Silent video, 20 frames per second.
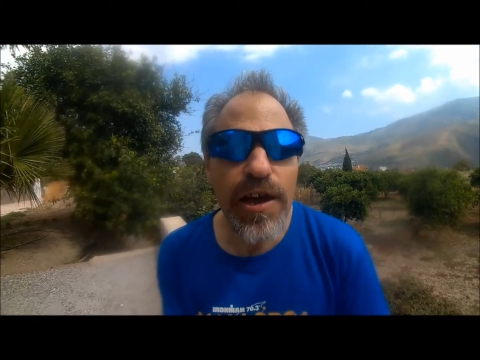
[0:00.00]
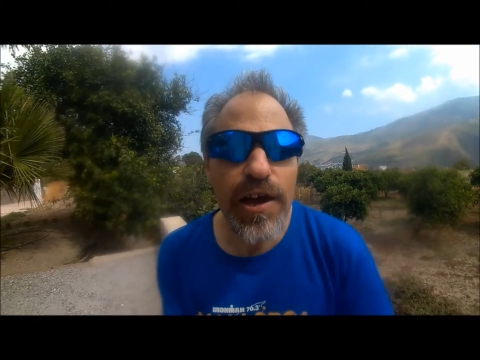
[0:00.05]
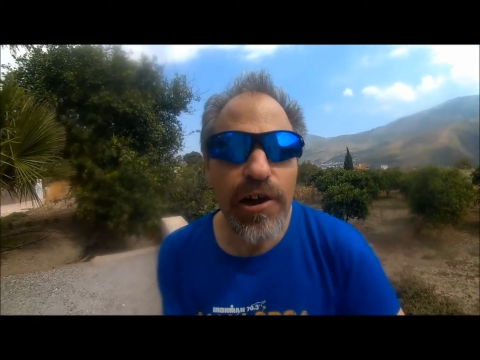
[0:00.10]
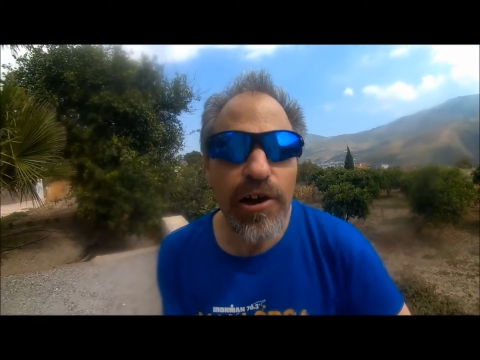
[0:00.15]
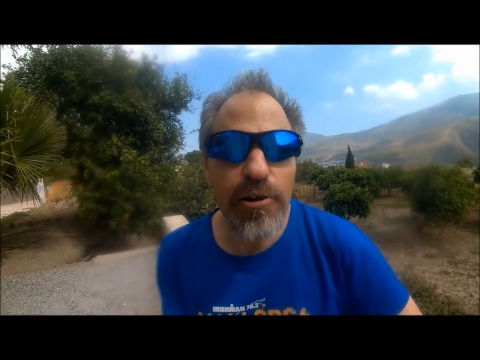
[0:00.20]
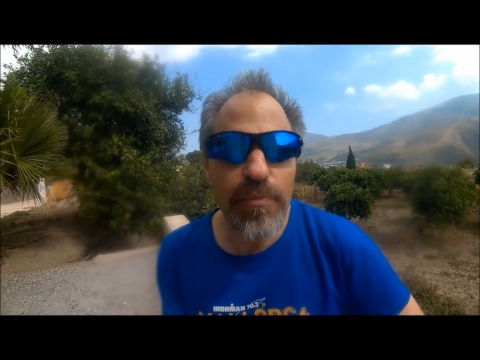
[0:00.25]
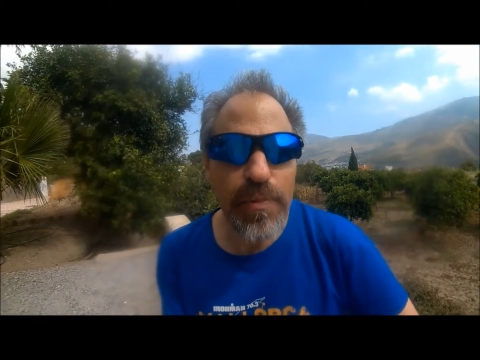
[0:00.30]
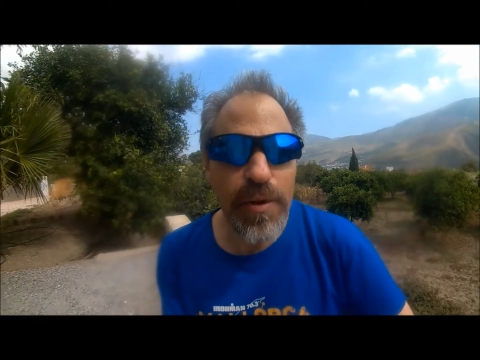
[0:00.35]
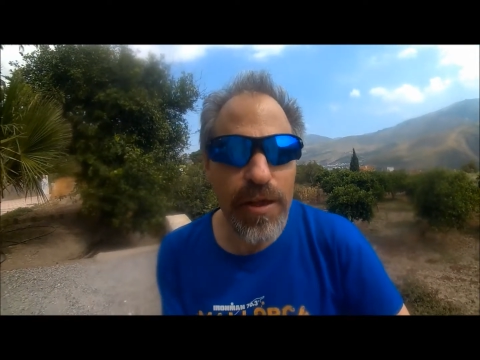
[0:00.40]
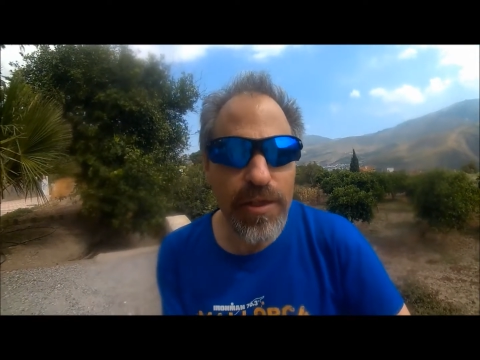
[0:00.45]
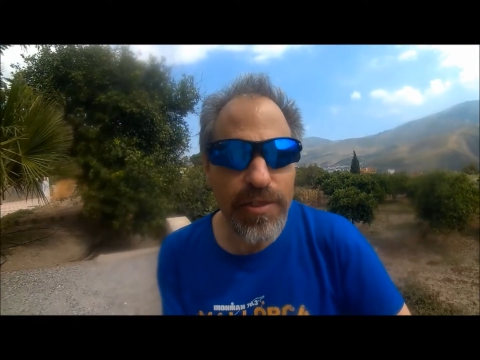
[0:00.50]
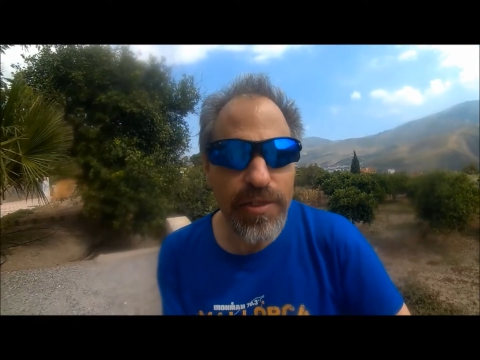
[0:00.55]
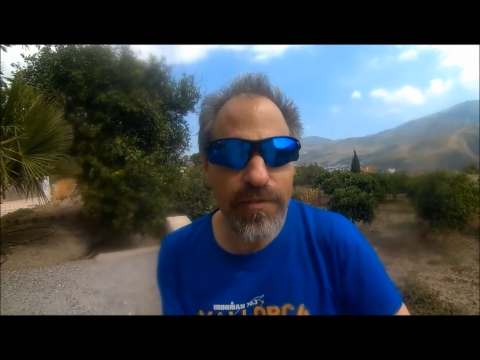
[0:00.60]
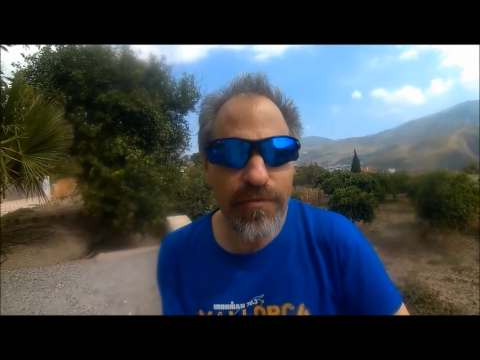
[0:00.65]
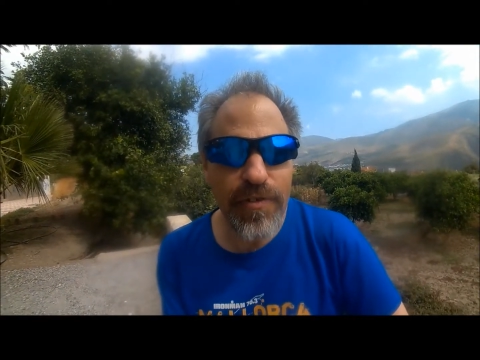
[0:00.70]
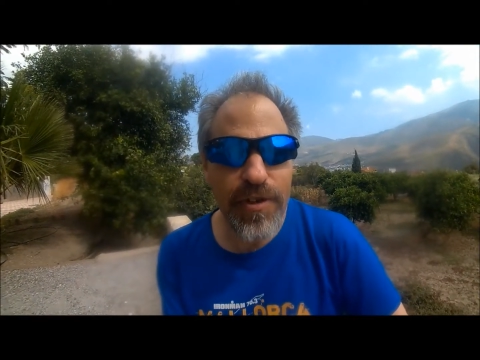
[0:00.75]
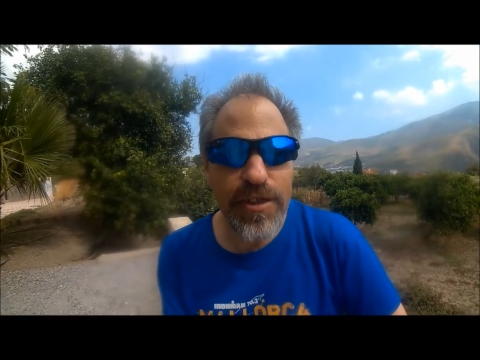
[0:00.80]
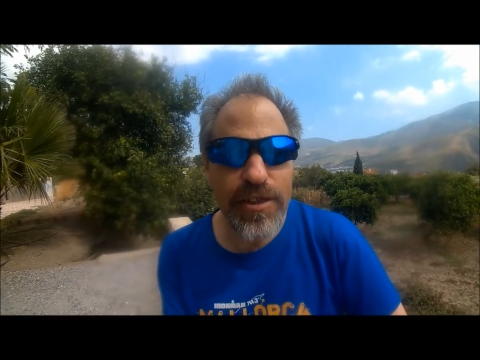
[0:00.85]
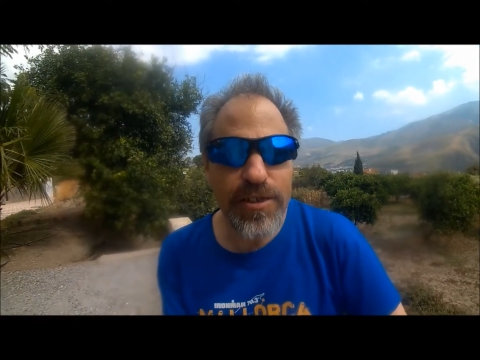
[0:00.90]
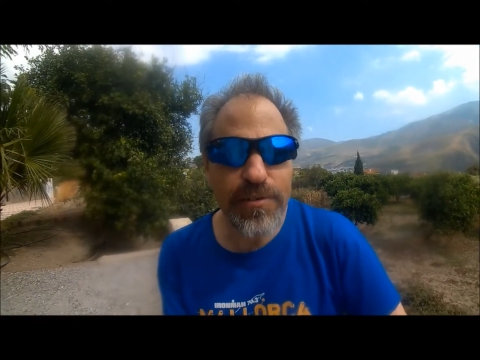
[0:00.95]
help out the
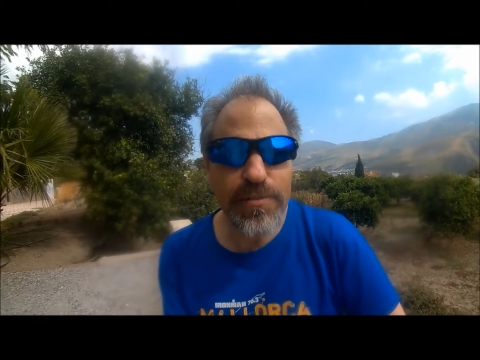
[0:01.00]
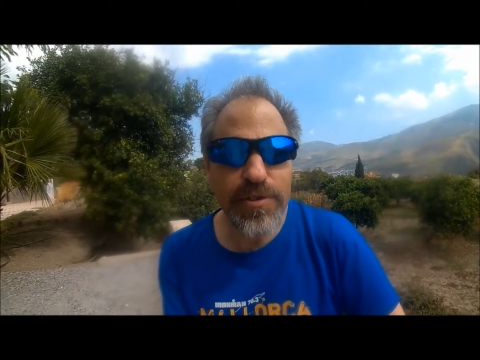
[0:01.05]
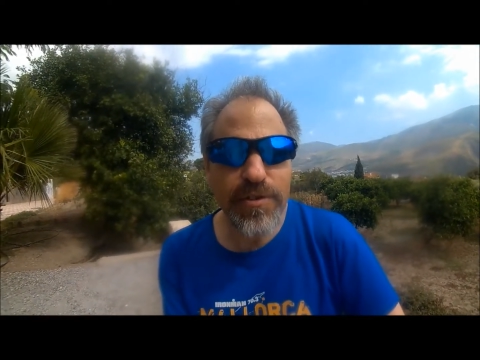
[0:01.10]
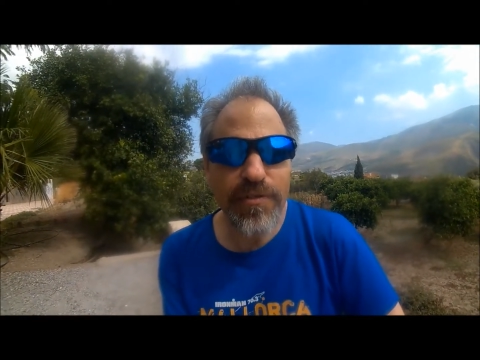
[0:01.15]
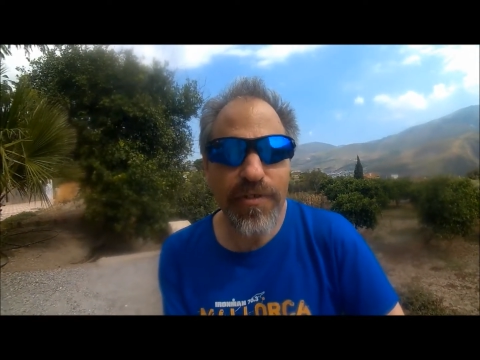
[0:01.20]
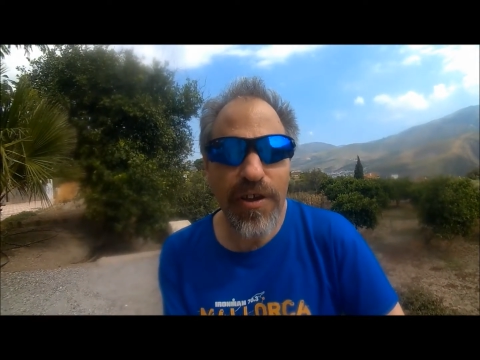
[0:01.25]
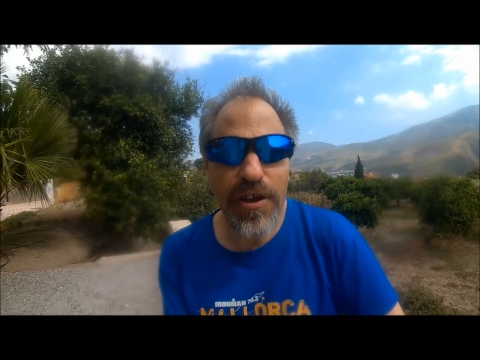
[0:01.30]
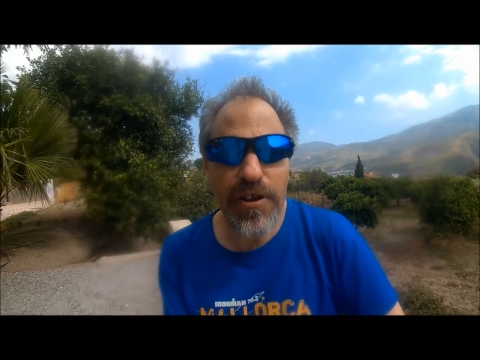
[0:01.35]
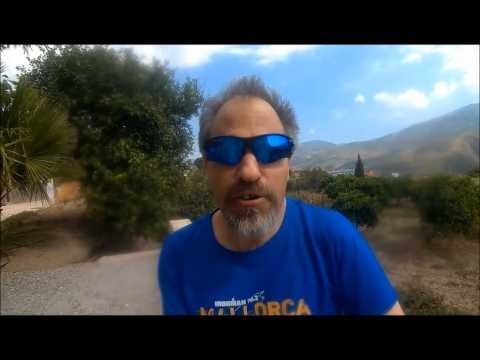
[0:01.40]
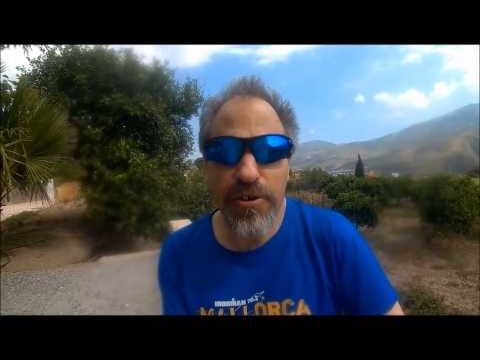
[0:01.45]
victims of Hurricane